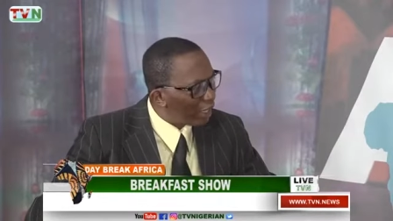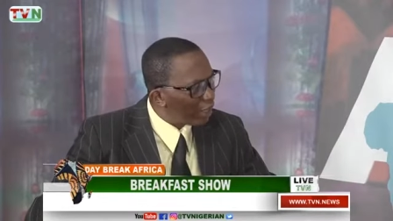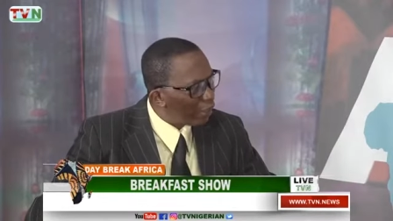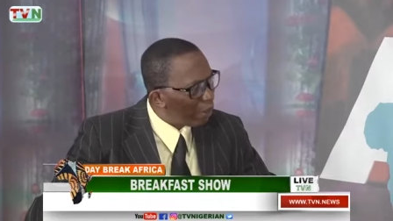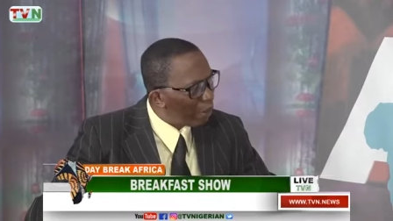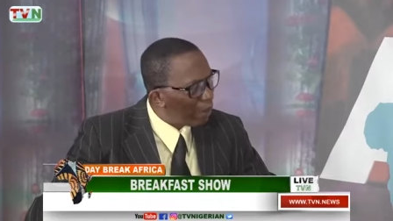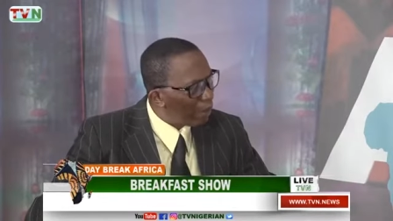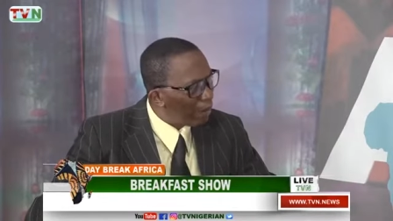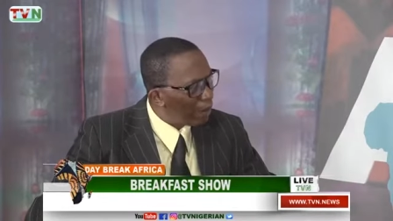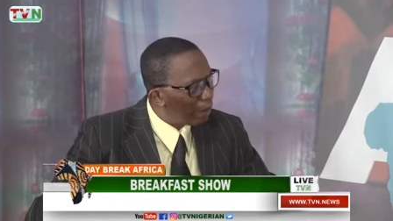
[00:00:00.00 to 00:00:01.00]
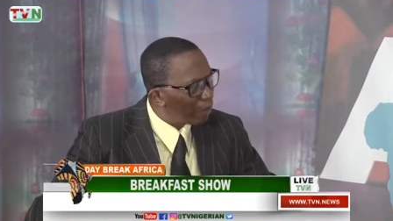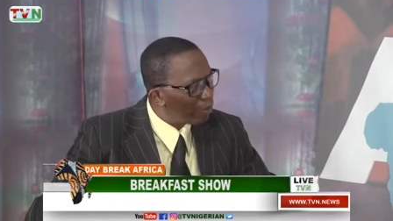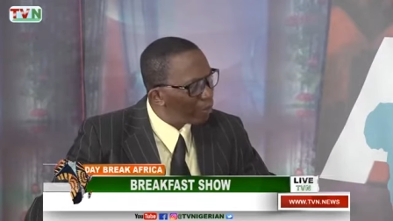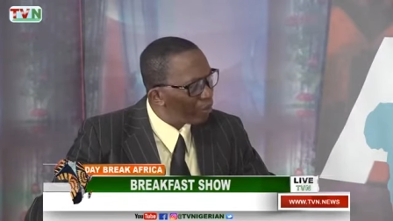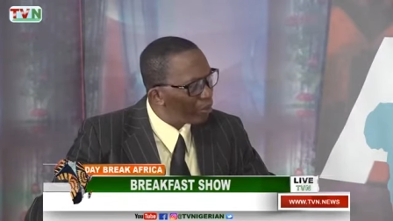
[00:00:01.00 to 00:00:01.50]
um,
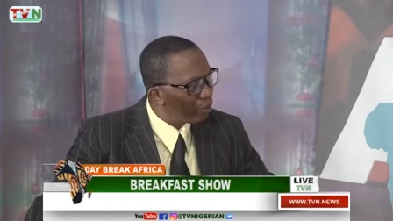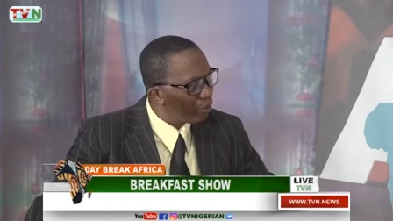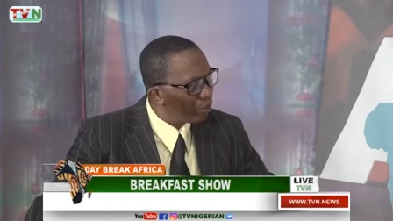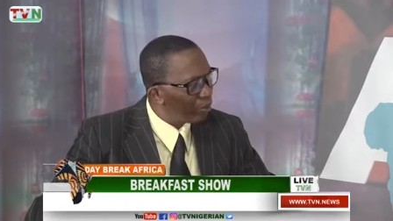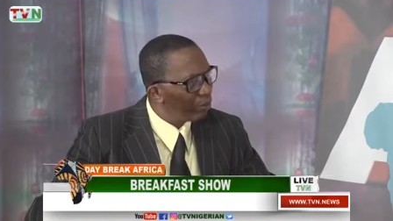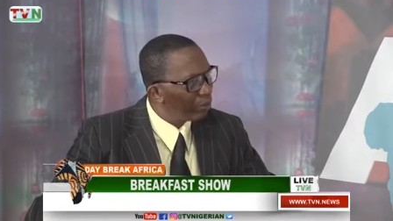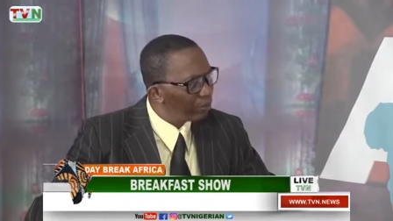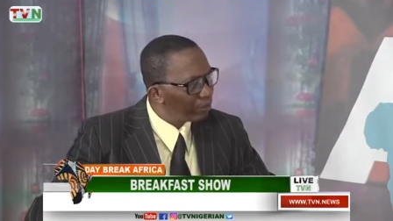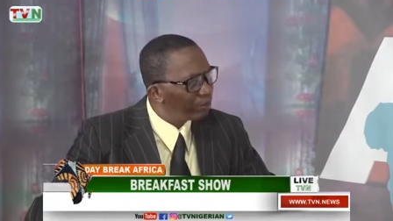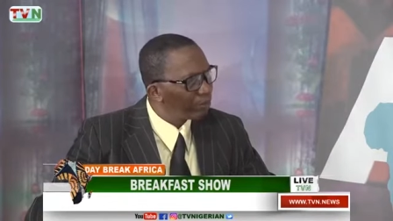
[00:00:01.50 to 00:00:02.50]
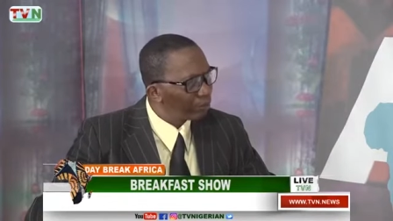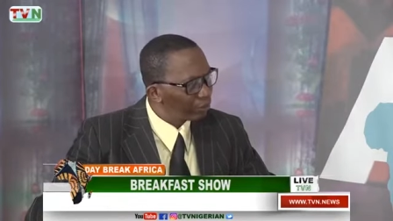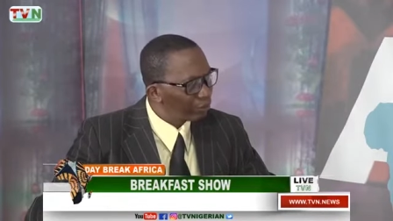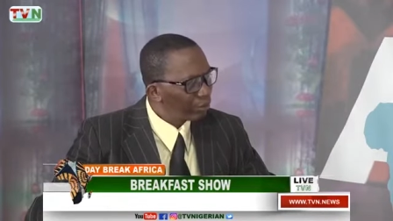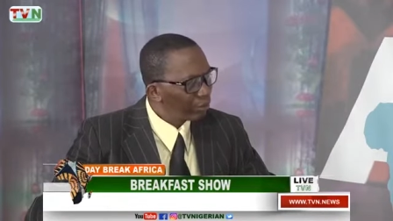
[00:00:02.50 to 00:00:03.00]
going by the whole video